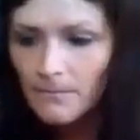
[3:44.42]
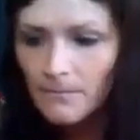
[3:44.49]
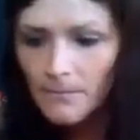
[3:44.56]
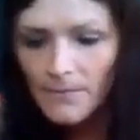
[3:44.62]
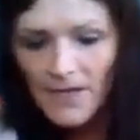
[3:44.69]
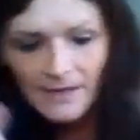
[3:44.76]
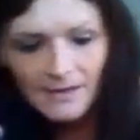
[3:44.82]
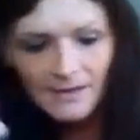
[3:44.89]

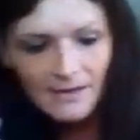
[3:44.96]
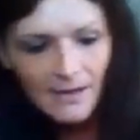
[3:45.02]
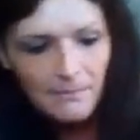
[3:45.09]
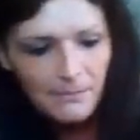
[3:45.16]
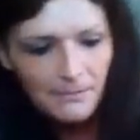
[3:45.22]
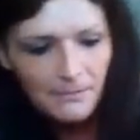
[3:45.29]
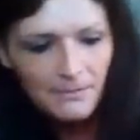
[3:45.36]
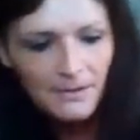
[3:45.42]
next
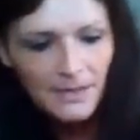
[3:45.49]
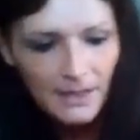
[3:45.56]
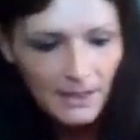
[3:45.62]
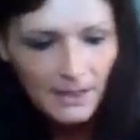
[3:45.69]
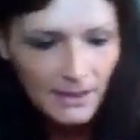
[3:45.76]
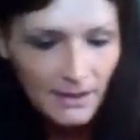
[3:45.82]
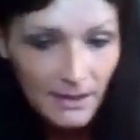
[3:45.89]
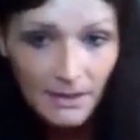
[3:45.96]
up
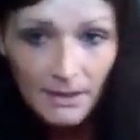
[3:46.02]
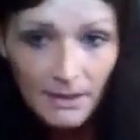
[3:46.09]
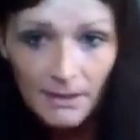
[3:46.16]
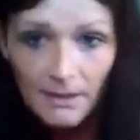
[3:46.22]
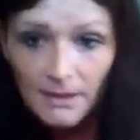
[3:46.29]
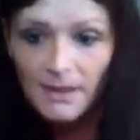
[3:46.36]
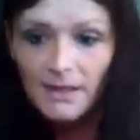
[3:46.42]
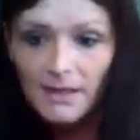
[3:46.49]

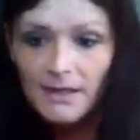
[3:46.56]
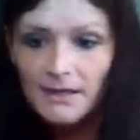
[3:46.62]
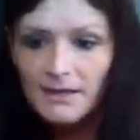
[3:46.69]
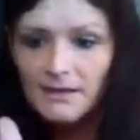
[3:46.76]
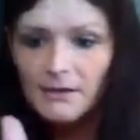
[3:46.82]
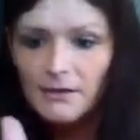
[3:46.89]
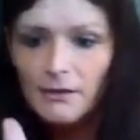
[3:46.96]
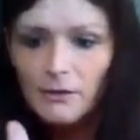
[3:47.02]
is
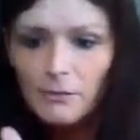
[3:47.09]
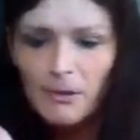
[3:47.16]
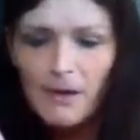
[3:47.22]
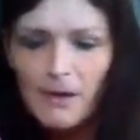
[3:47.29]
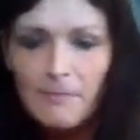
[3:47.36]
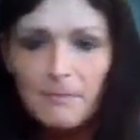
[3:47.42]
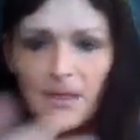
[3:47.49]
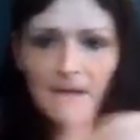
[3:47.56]
to
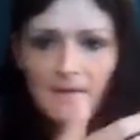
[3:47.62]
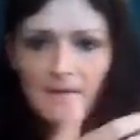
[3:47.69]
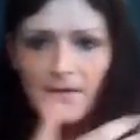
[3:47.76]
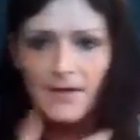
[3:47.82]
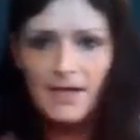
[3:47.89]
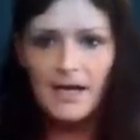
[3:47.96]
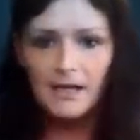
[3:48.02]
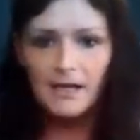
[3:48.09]
prep
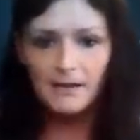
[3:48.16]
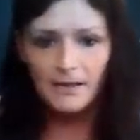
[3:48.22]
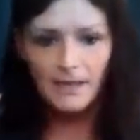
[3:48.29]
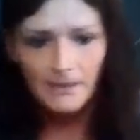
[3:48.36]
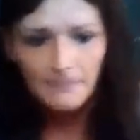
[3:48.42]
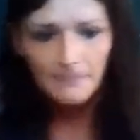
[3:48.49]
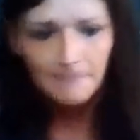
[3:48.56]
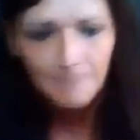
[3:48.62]
the
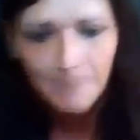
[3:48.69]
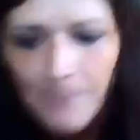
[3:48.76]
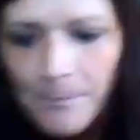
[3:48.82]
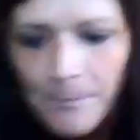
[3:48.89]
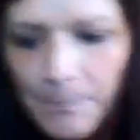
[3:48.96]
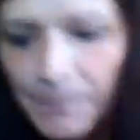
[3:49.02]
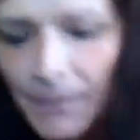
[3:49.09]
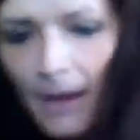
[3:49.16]
area.
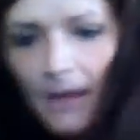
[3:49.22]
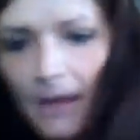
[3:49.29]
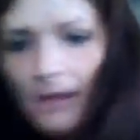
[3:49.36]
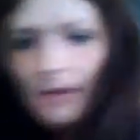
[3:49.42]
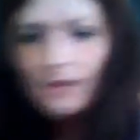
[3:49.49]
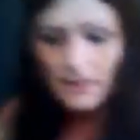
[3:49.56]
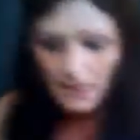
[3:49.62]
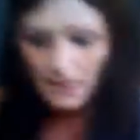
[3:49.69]

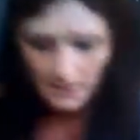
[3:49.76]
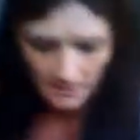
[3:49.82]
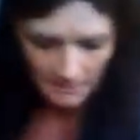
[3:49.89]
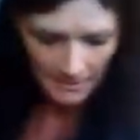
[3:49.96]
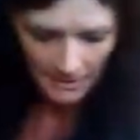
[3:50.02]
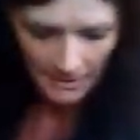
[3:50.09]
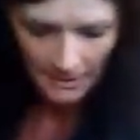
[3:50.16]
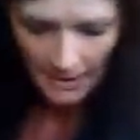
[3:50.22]
So,
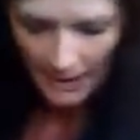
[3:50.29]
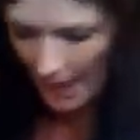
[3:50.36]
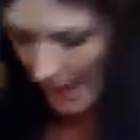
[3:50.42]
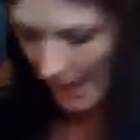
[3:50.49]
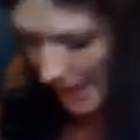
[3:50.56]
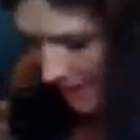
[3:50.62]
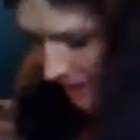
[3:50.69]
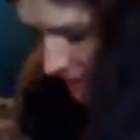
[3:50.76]

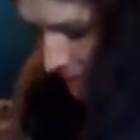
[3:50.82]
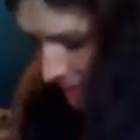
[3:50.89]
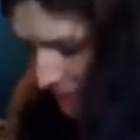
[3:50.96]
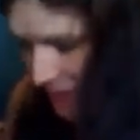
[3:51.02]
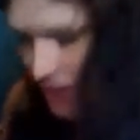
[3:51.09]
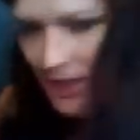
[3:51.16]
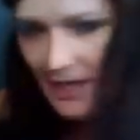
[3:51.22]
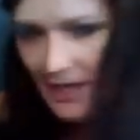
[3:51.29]
I did my
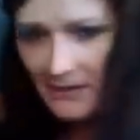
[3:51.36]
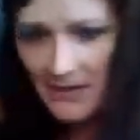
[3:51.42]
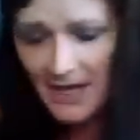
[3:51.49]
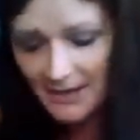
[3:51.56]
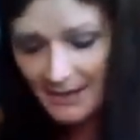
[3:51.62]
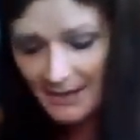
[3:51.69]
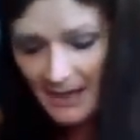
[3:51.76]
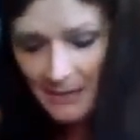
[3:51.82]
shot
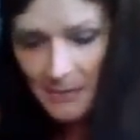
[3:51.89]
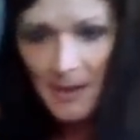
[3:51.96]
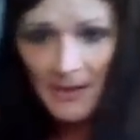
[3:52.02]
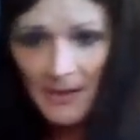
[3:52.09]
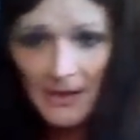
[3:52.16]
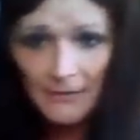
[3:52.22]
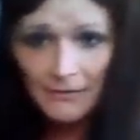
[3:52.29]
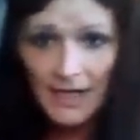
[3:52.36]
last time in my
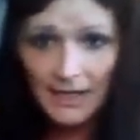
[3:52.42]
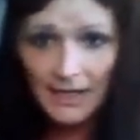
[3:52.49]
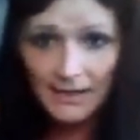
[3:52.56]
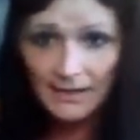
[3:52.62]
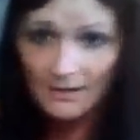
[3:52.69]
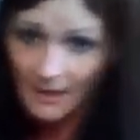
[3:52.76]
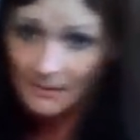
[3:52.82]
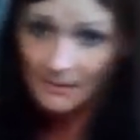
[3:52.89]
left leg.
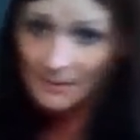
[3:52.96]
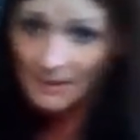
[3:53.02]
This time it's